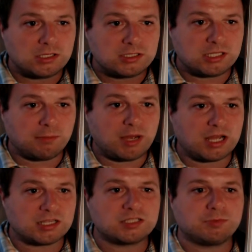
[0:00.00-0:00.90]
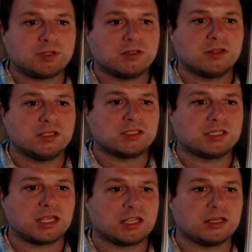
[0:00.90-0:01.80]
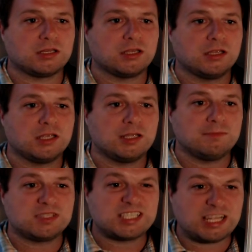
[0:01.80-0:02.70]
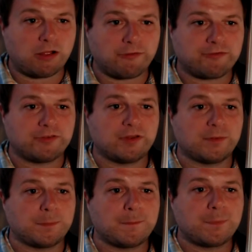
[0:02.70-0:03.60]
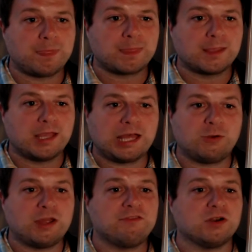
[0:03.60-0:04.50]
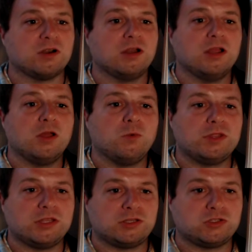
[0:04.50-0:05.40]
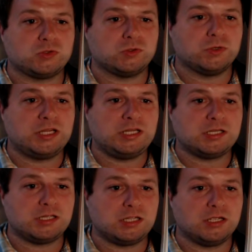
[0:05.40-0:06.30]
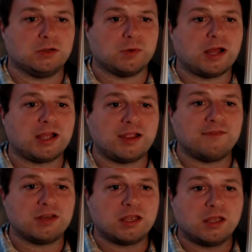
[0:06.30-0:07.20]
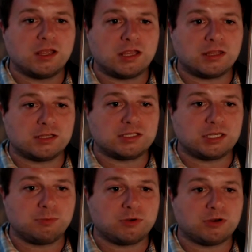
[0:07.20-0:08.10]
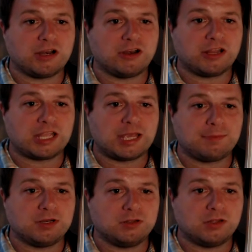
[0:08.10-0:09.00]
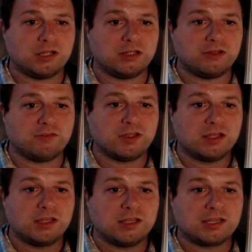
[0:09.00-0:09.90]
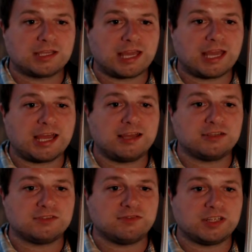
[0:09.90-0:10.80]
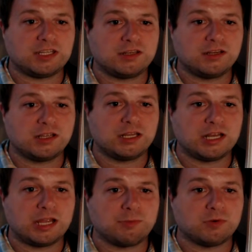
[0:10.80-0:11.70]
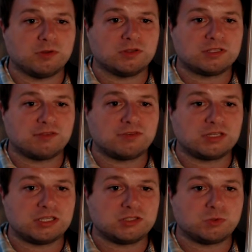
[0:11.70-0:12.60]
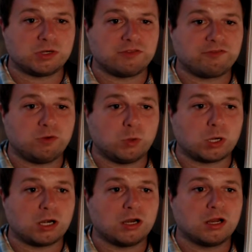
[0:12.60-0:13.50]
Tahmasp II himself. However, when the treaty arrived in the temporary capital of Kazvin in April 1724,